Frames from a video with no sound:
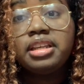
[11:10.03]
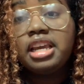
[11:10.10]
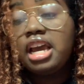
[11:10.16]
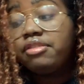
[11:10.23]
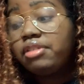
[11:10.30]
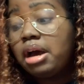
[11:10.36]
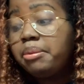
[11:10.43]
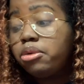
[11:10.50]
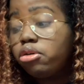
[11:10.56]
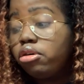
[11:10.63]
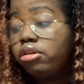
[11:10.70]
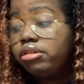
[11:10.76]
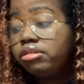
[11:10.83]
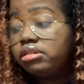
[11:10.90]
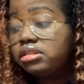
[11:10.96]
if I'm
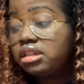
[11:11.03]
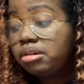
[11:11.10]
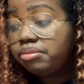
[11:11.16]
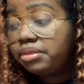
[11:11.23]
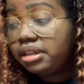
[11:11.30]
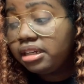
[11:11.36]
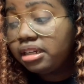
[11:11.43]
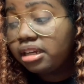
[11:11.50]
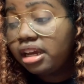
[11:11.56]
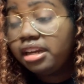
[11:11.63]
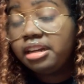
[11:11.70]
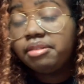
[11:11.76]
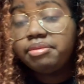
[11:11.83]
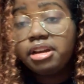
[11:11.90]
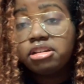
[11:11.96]
ordering something
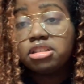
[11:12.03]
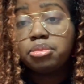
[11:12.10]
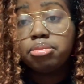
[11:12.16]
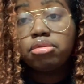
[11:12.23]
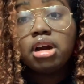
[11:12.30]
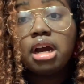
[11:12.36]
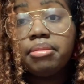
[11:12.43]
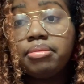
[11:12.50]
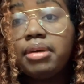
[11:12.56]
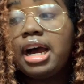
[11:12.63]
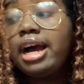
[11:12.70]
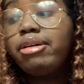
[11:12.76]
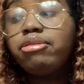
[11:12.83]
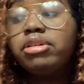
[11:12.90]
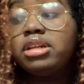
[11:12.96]
and if there's a problem,
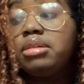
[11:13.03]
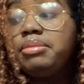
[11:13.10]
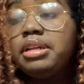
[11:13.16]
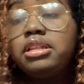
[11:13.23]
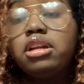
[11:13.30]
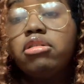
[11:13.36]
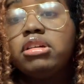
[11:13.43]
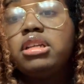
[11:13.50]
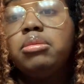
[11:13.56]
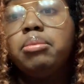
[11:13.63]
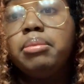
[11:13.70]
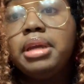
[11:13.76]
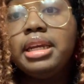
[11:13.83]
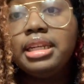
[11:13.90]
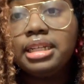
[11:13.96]
I want to be know
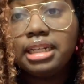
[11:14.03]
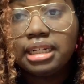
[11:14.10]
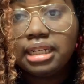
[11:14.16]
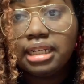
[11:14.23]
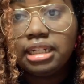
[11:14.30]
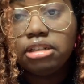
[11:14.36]
immediately.